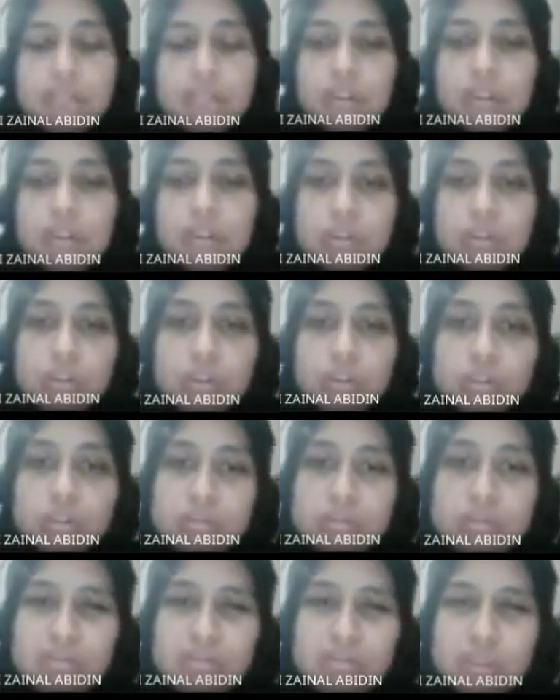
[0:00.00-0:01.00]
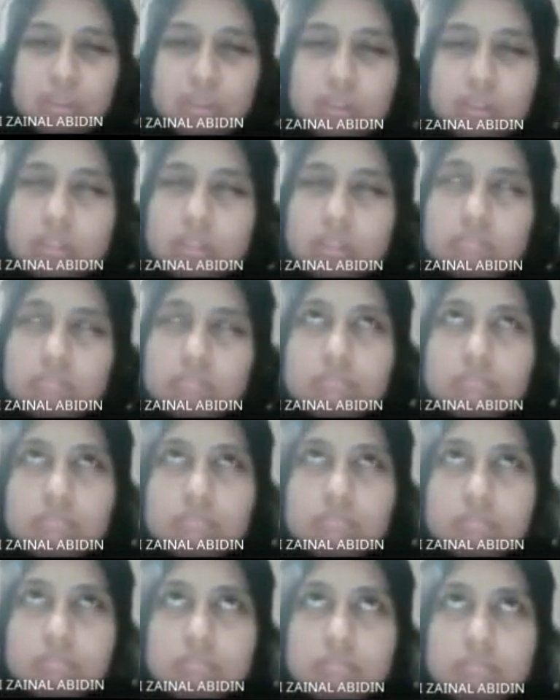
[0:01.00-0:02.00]
you know this one,
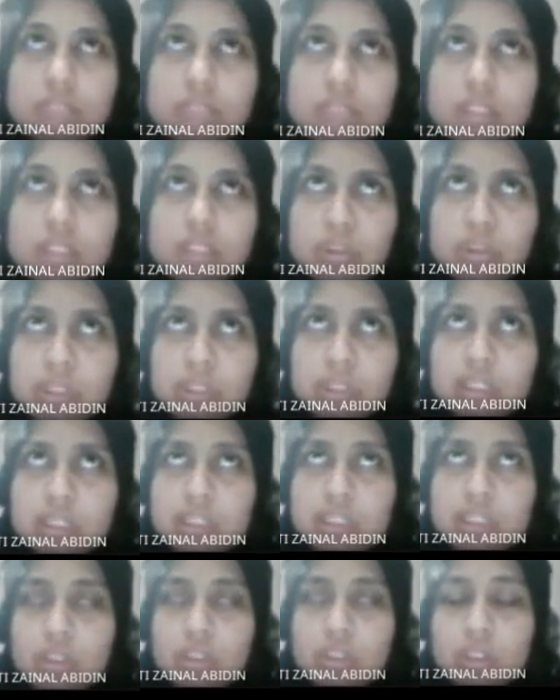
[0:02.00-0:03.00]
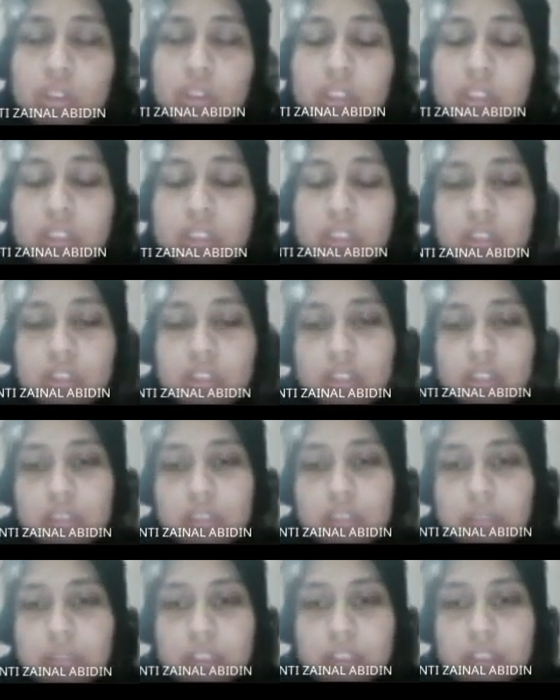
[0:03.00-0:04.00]
the new thing here is only the term
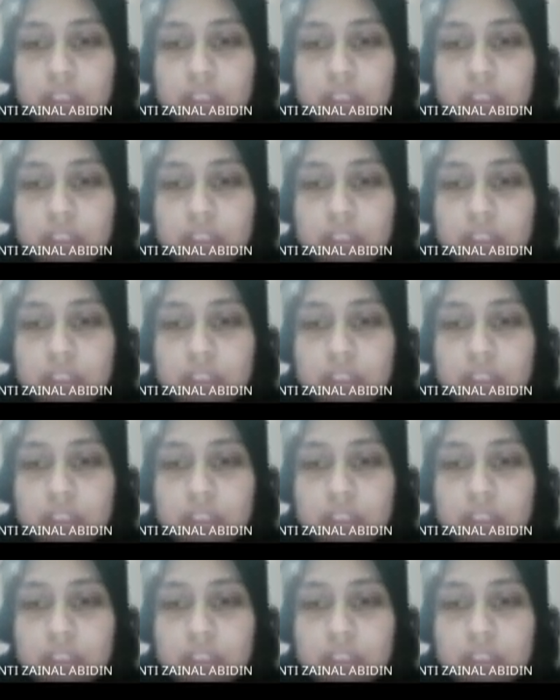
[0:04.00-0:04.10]
here,